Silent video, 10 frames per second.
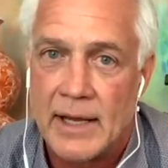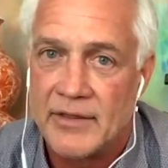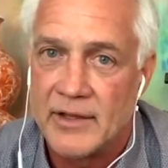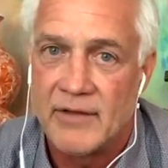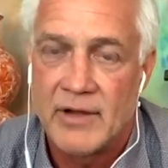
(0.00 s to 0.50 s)
I,
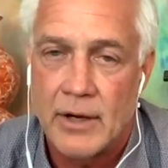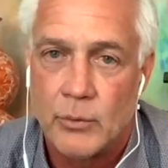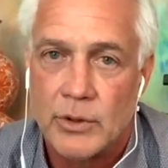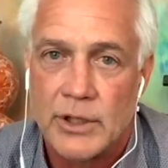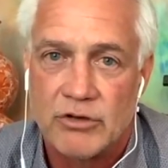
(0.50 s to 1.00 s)
I, think they've got
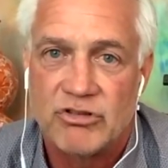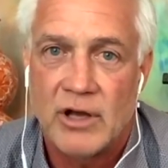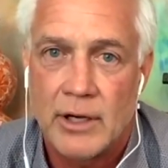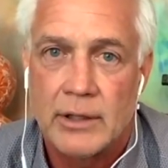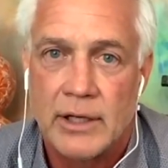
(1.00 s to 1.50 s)
a really good
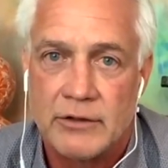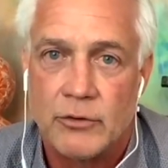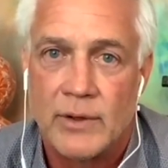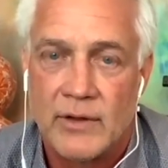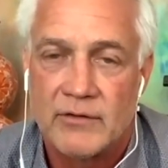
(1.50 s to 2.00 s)
shot at,
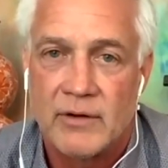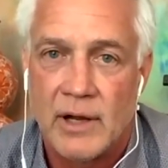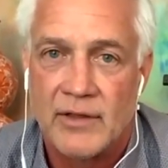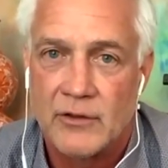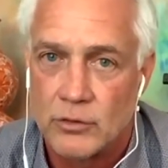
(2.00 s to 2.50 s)
at doing this.
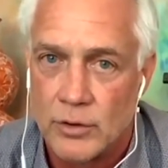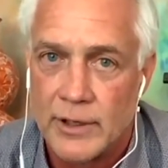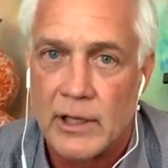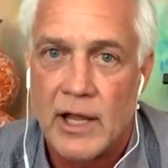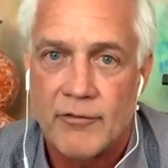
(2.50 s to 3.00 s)
They're, I think they're
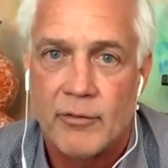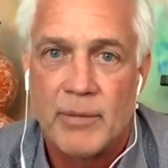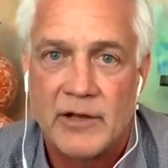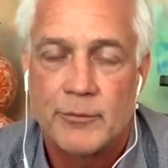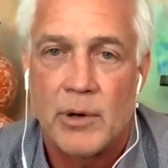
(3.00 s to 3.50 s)
learning a lot
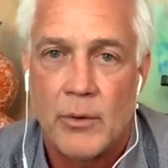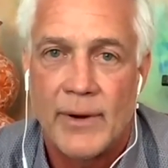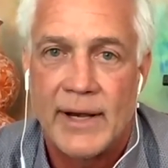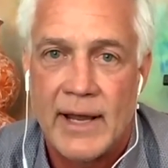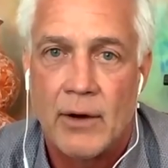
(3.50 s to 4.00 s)
from
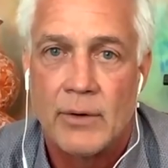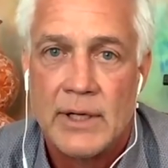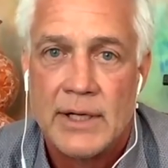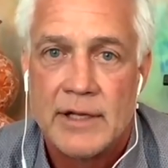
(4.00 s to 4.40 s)
baseball right now.